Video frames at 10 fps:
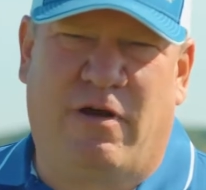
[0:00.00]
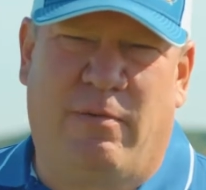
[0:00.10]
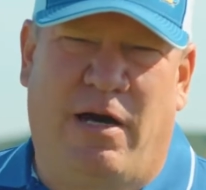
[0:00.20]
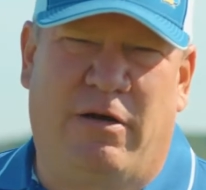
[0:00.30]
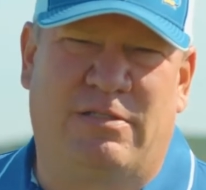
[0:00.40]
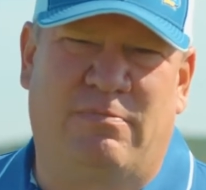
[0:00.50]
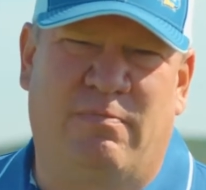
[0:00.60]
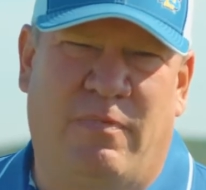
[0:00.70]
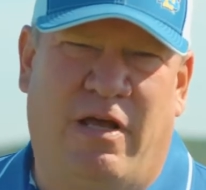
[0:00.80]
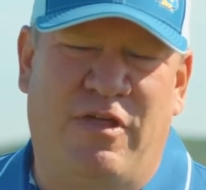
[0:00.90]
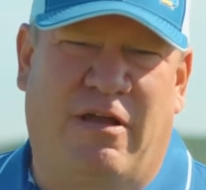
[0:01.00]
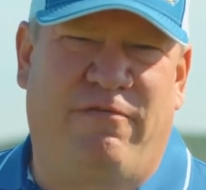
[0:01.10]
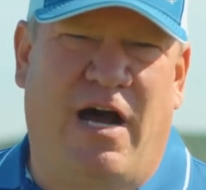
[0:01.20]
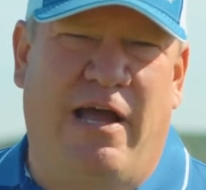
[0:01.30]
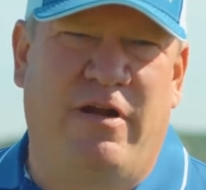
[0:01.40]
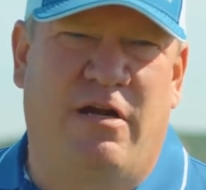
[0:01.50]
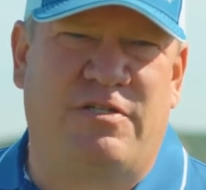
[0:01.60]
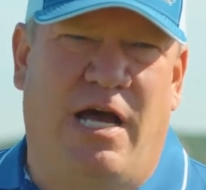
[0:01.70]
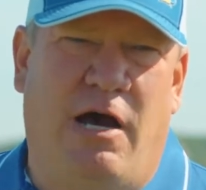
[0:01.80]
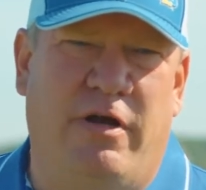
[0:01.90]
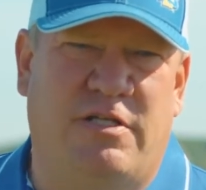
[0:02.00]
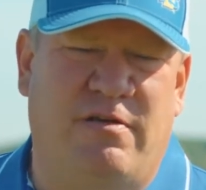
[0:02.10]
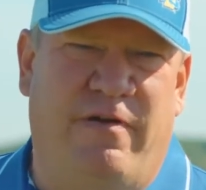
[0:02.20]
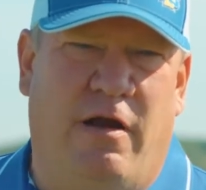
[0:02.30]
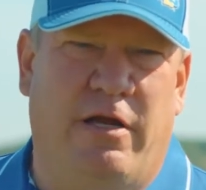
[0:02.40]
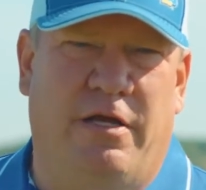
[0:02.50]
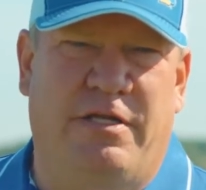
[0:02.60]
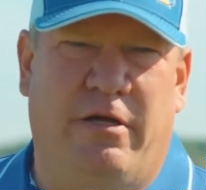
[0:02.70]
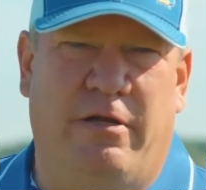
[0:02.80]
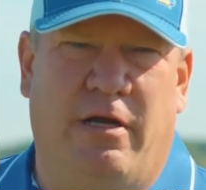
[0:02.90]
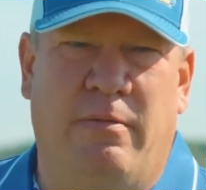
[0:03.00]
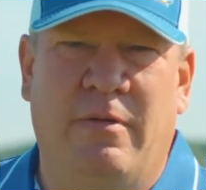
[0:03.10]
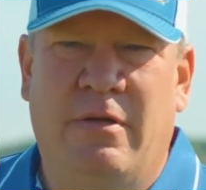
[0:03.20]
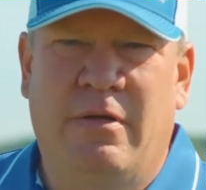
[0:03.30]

for about, I think, five years now, and it's a very good yielder.